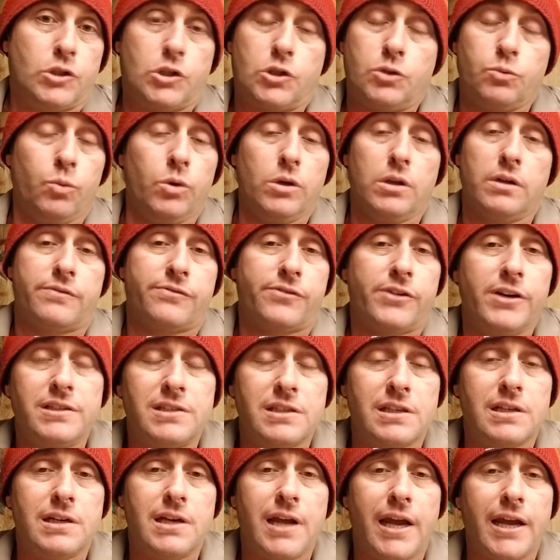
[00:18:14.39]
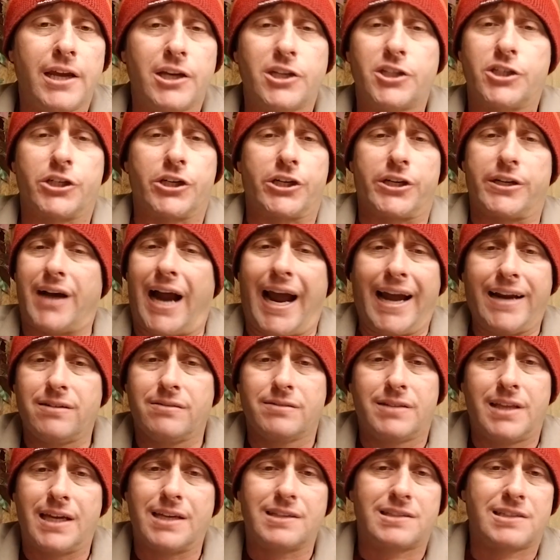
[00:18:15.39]
will it freeze in the tank? Sure. I don't
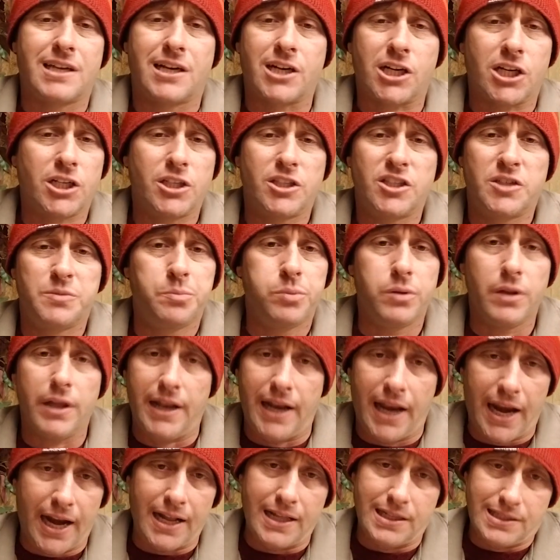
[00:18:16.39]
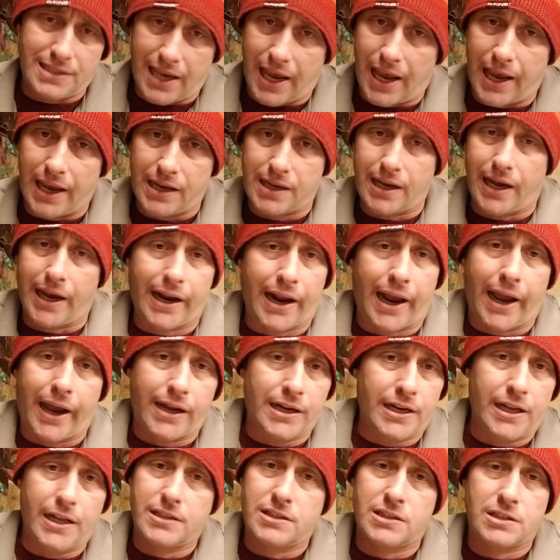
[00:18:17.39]
think it's going to split any tank.
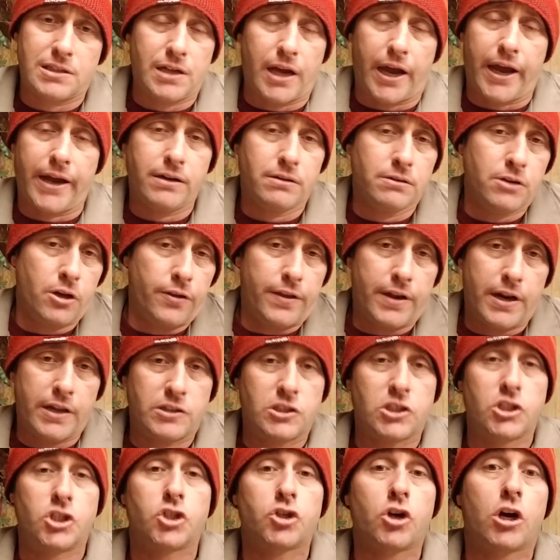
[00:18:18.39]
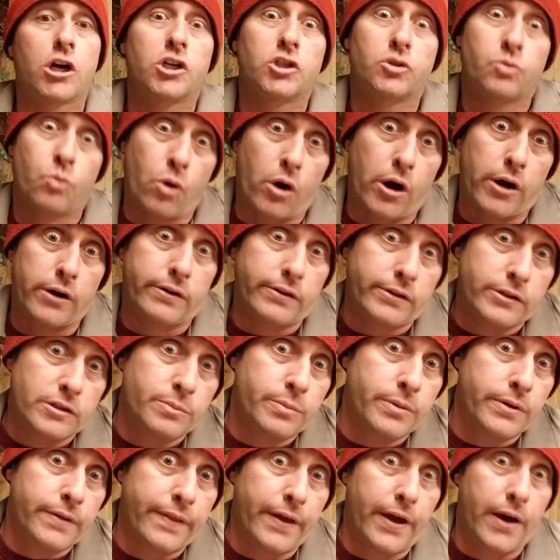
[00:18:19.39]
I don't know that it's as strong as water. Let's
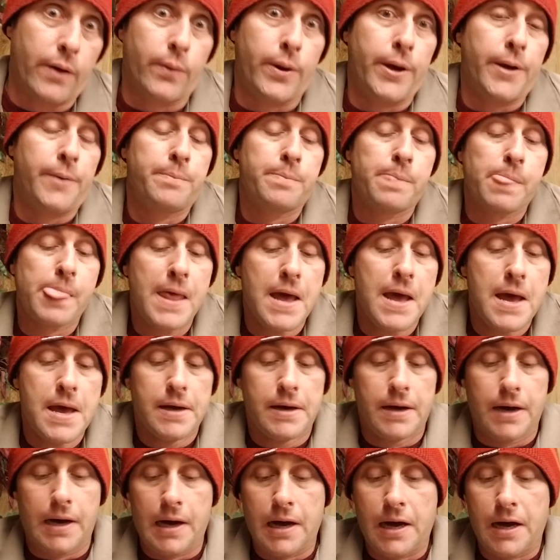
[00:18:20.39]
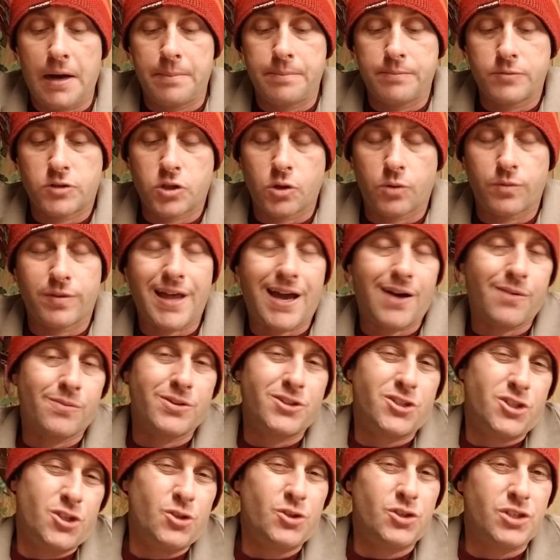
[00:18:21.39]
put it that way. So that
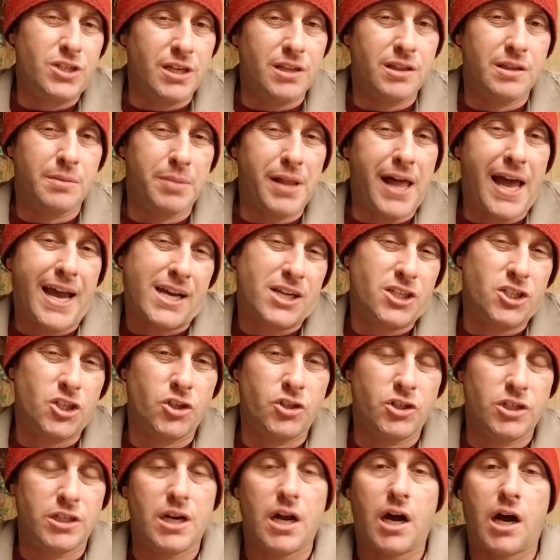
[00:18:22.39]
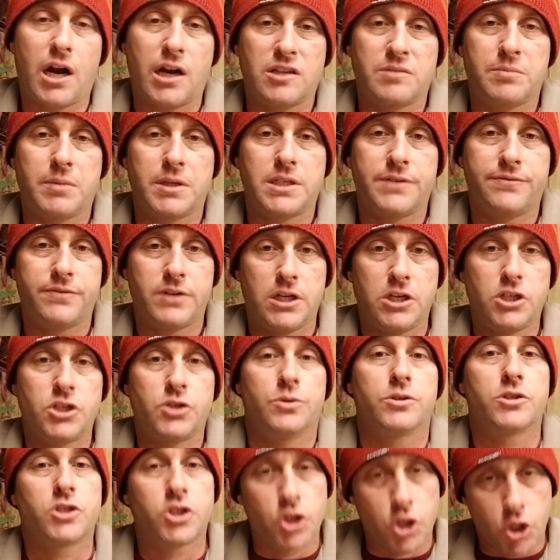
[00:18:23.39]
one's the black is usually not as much of an issue
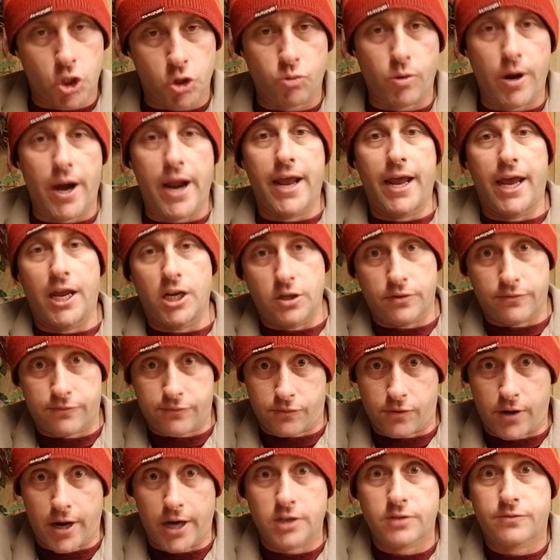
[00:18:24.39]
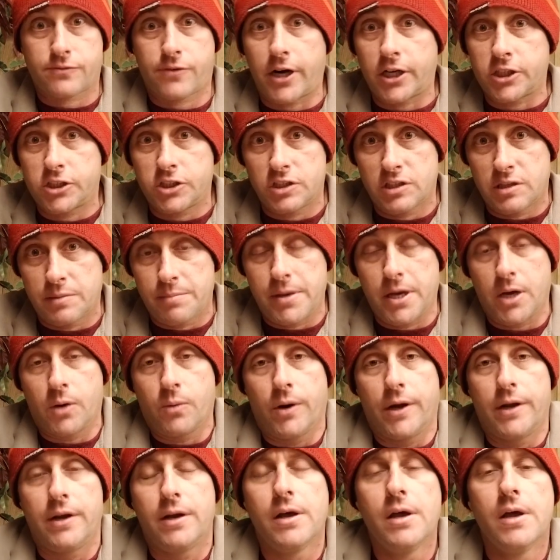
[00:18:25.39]
as your gray and your fresh. Fresh is the big
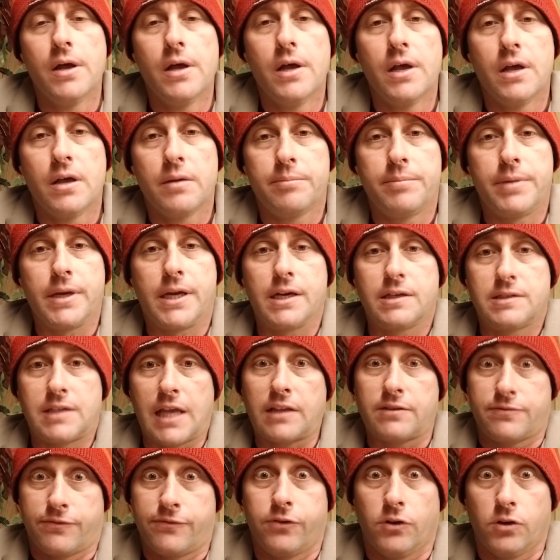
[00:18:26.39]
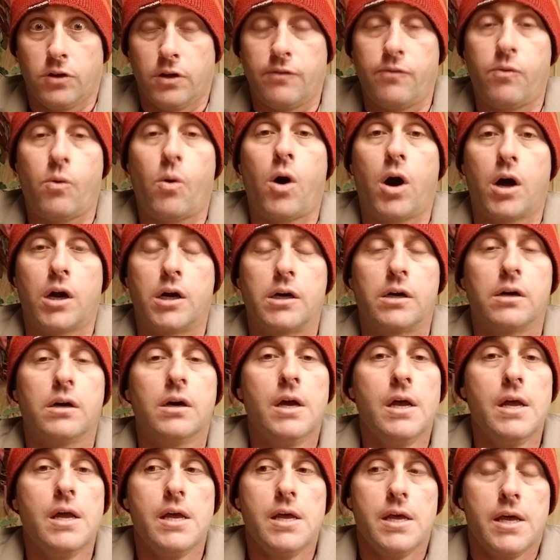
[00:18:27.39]
one because that's full of water.
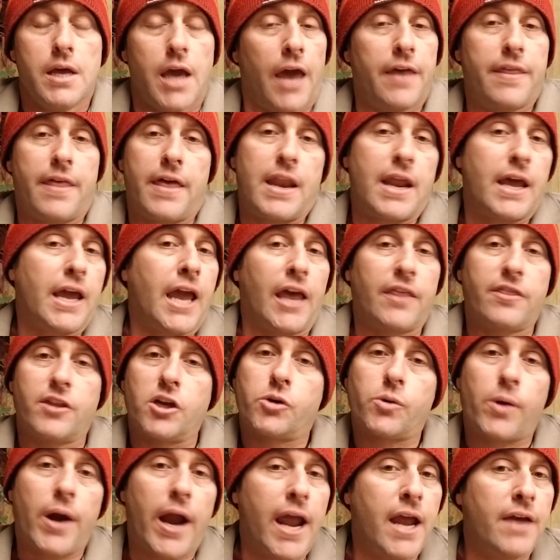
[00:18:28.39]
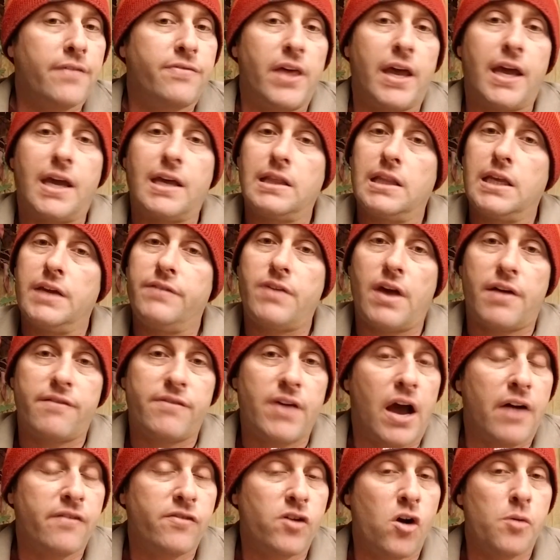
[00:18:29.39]
And then again, the gray, if they can leave that
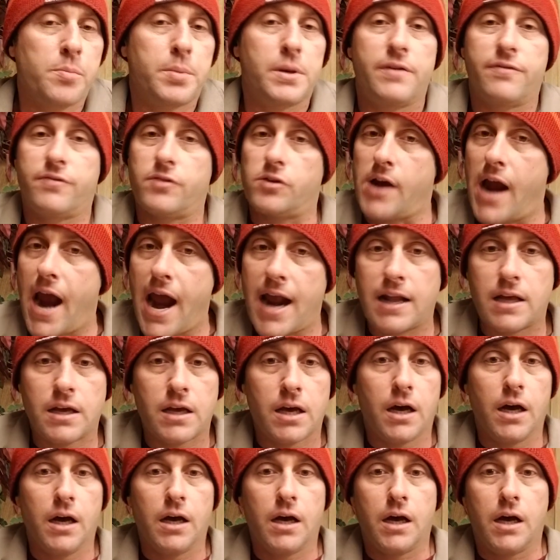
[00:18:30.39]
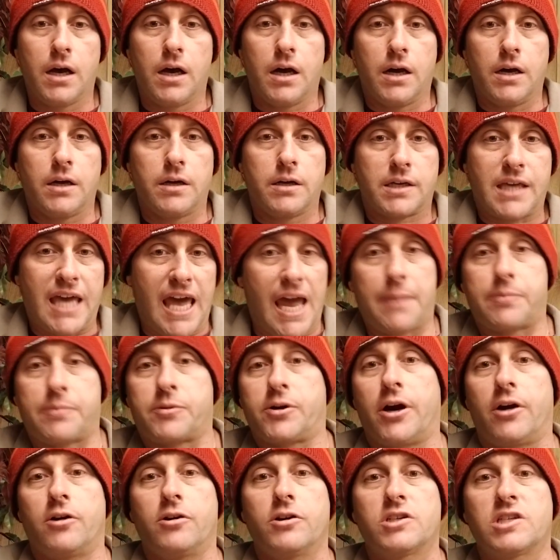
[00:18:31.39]
valve open, if they're at a
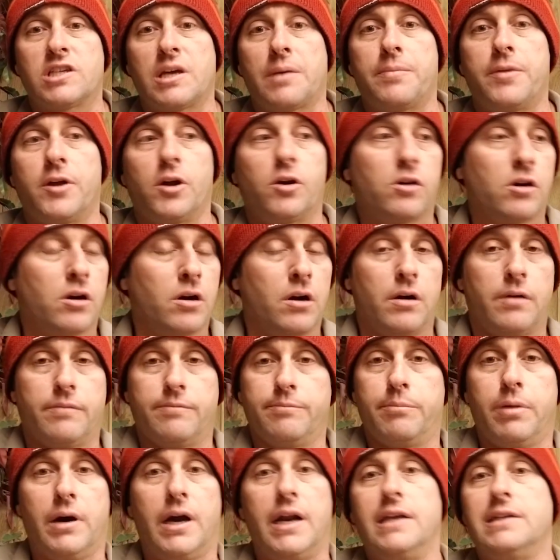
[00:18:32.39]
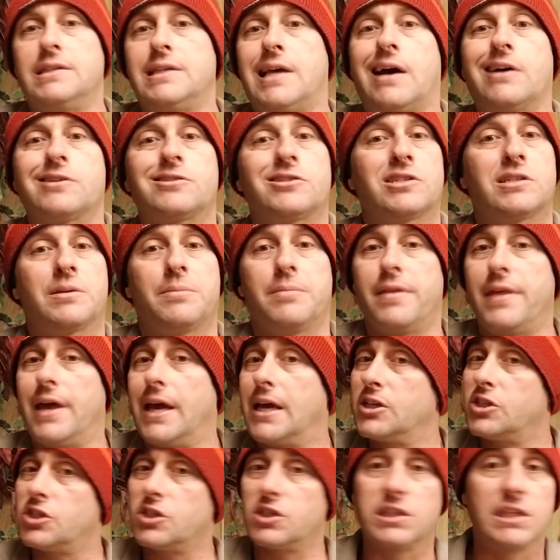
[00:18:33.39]
campground or something, or a buddy's house or something, they
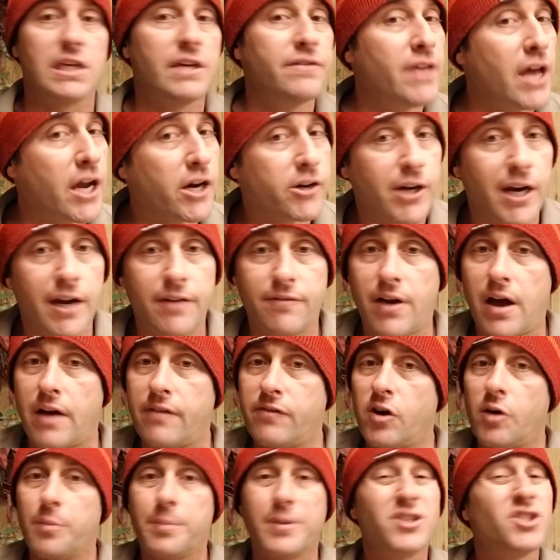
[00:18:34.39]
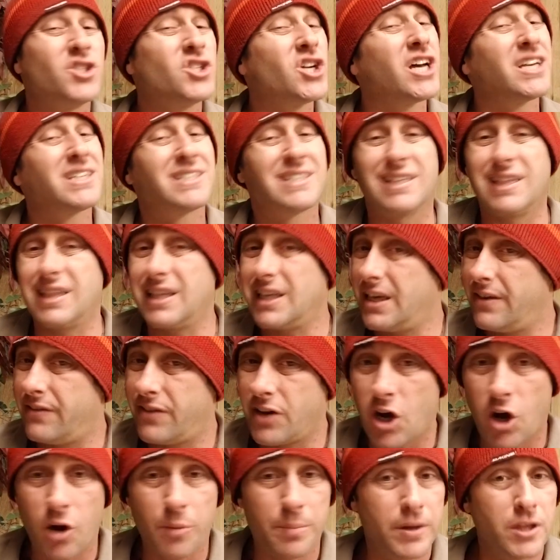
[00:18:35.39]
can just leave that gray valve open. Just leave it
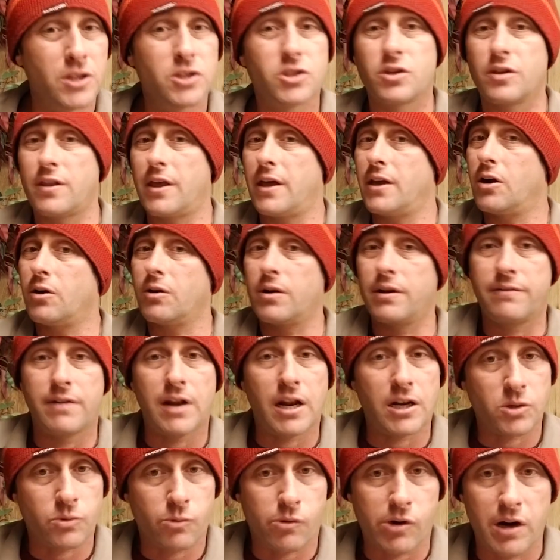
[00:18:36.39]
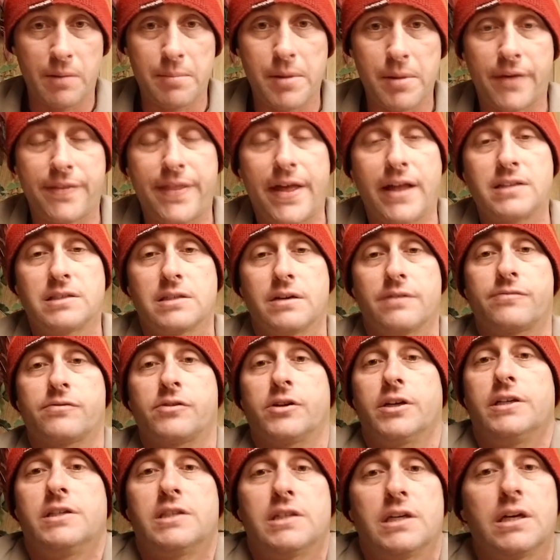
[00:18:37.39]
open so they don't even have to worry about that stuff
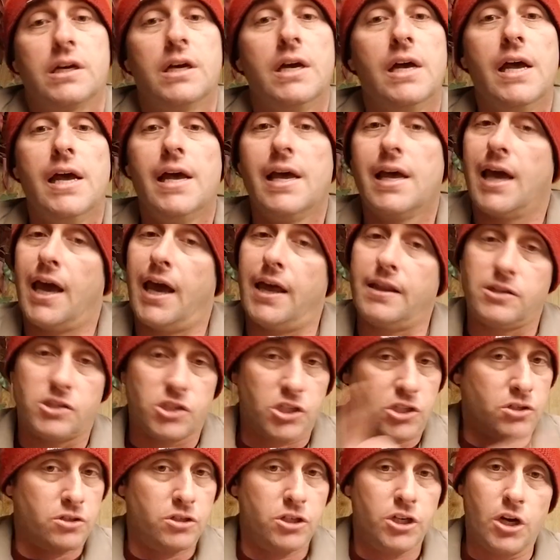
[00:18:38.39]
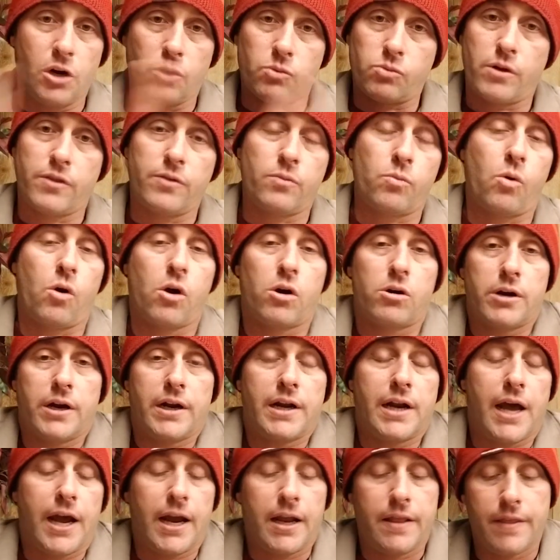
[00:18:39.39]
freezing, and just, run the water at
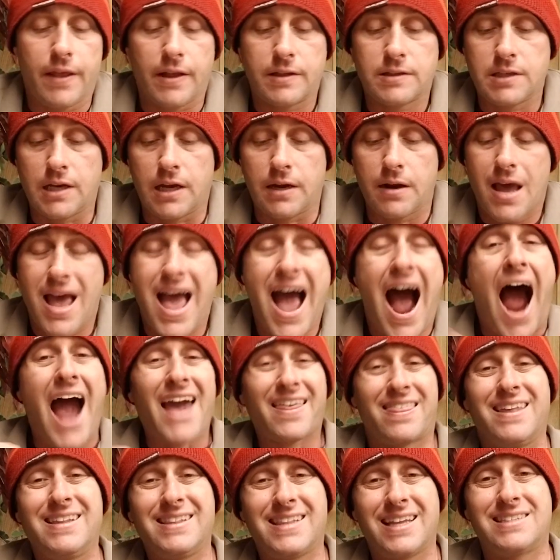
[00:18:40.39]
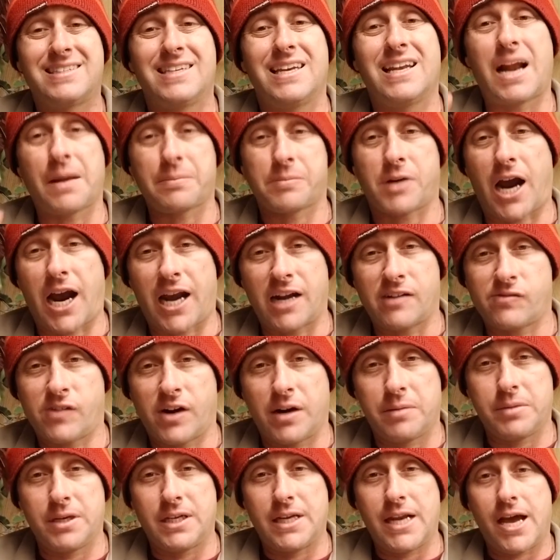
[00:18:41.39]
night, and that's it. I think that's it. I'm kind of
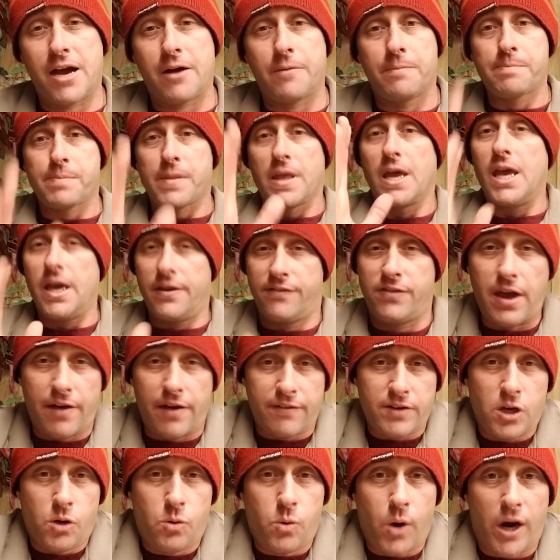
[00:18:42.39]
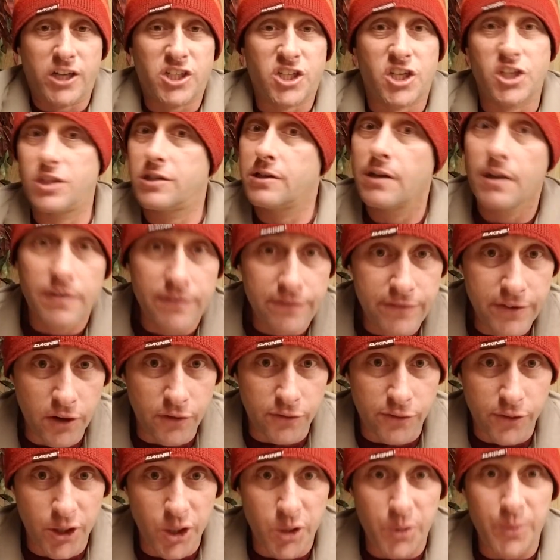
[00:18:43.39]
rambling now. If you have any questions, feel
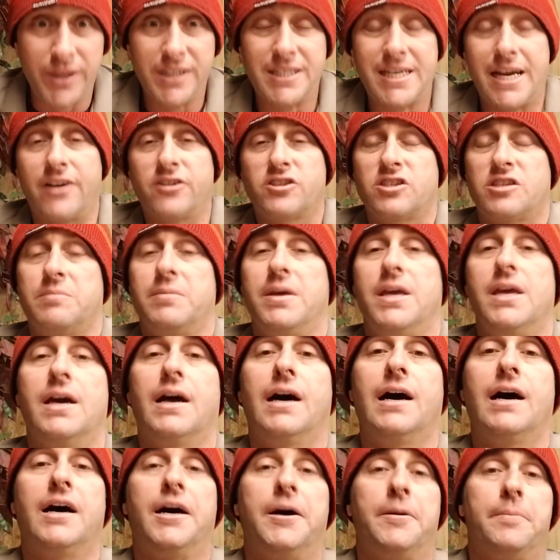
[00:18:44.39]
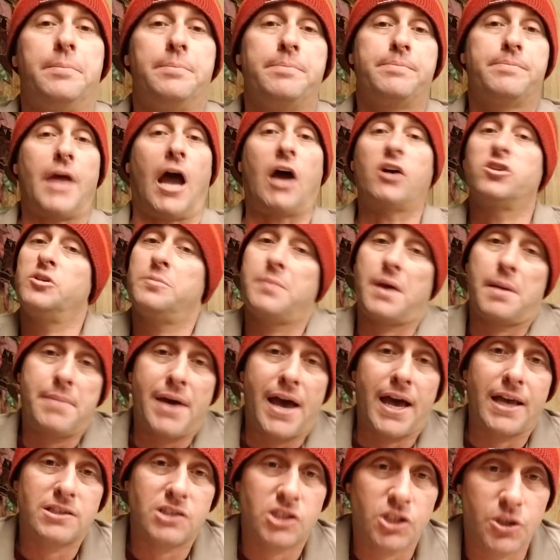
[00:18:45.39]
free to reach out to me. I'll do my
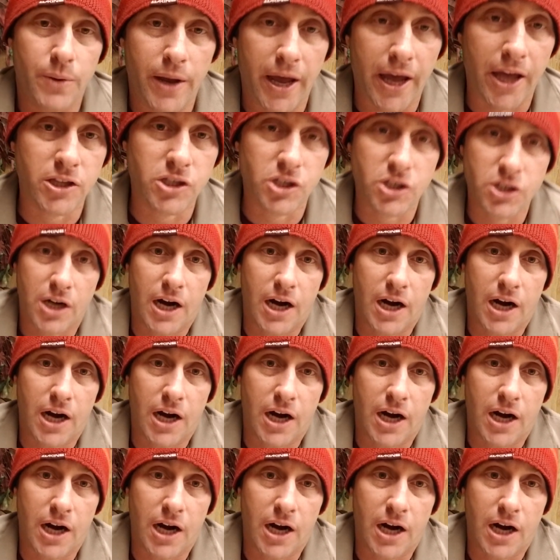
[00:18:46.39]
best to answer.